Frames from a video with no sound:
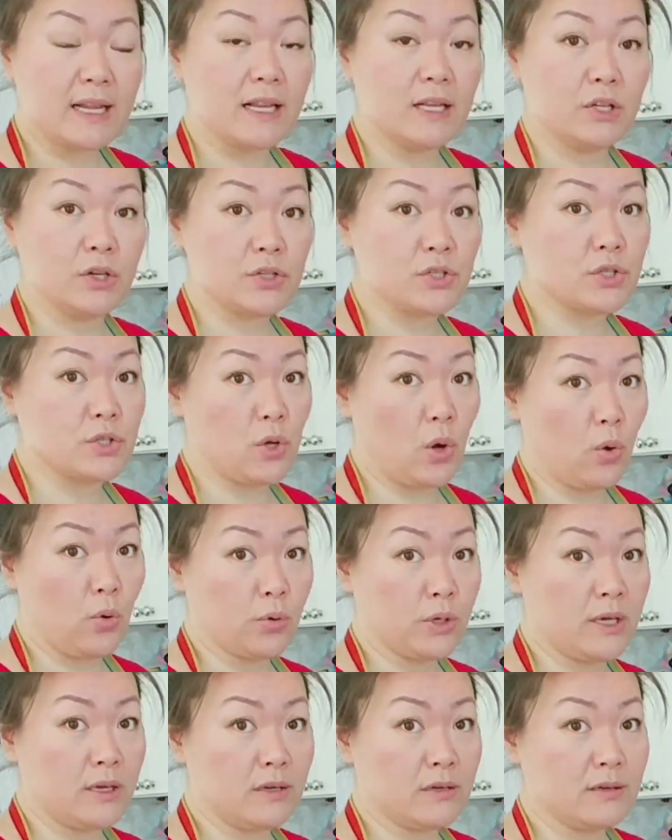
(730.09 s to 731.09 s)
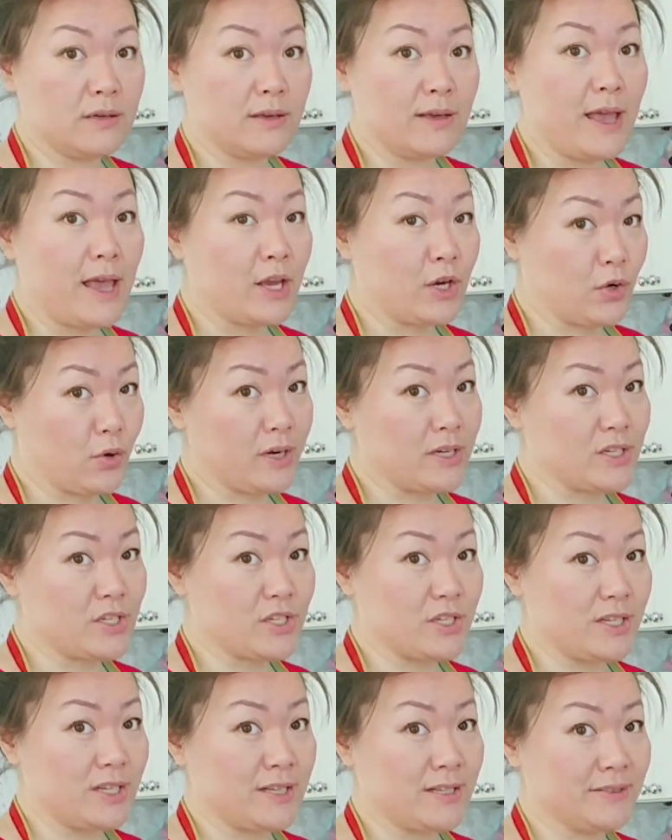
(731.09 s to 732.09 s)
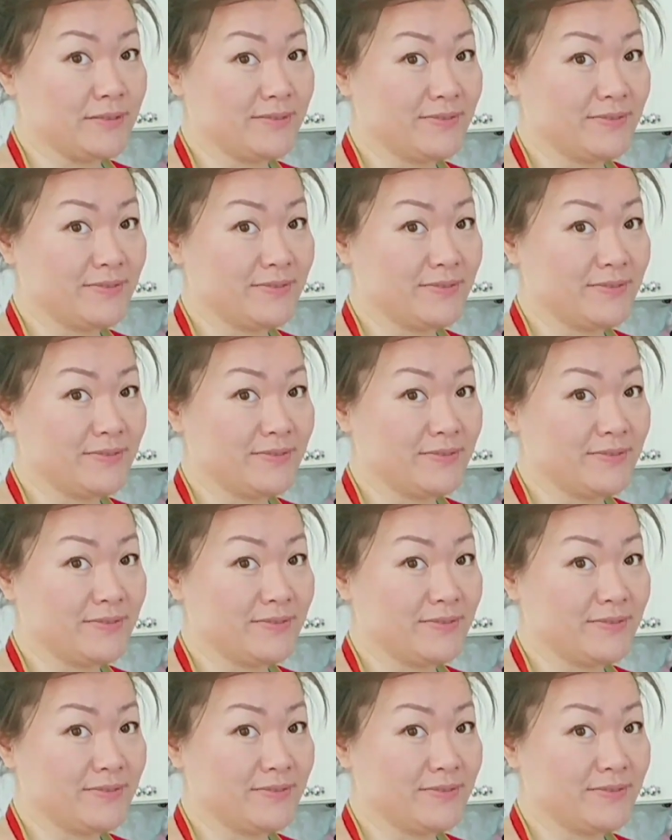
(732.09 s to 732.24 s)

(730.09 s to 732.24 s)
looks golden and crunchy.